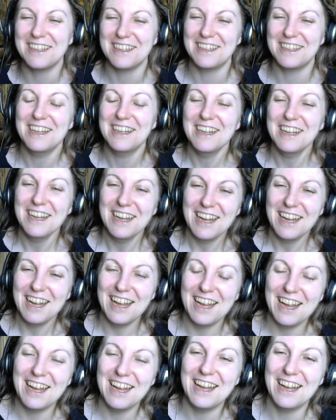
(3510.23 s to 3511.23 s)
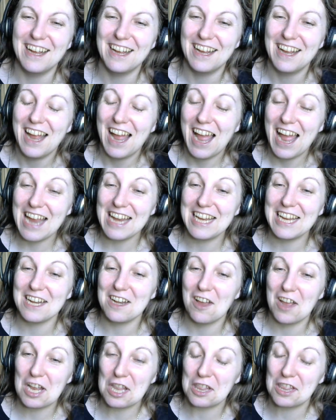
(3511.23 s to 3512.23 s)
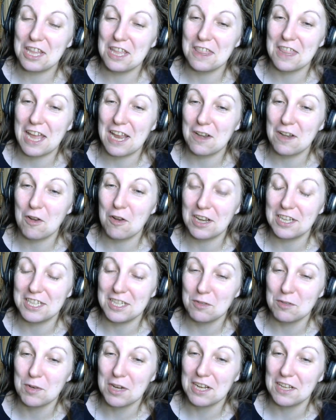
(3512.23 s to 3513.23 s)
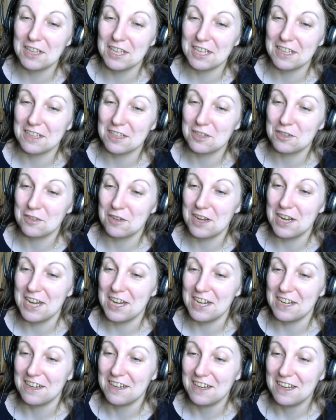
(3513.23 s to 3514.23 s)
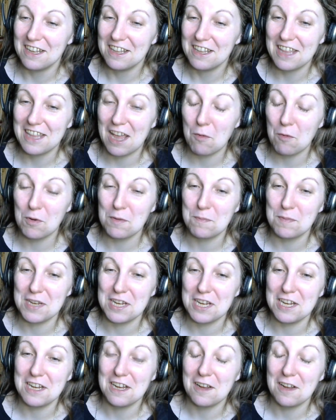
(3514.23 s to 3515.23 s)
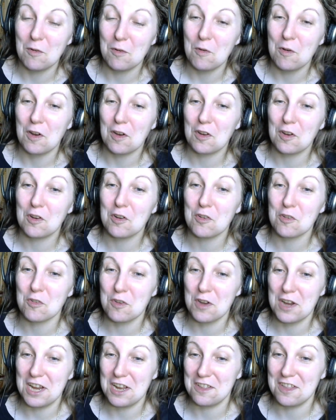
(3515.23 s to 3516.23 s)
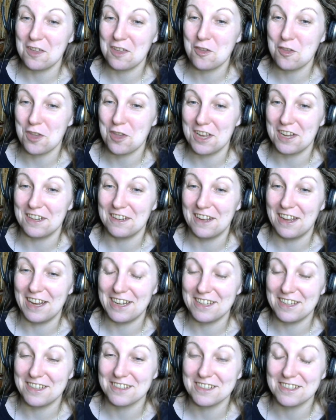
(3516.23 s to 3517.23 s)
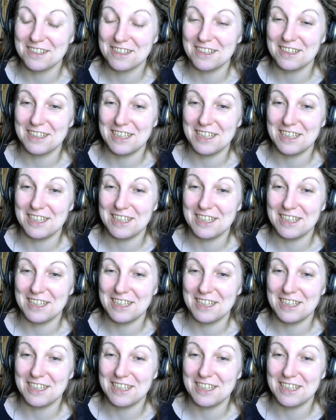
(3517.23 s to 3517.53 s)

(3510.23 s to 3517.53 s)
I cannot see that not derailing the train. That would be crazy shit. Just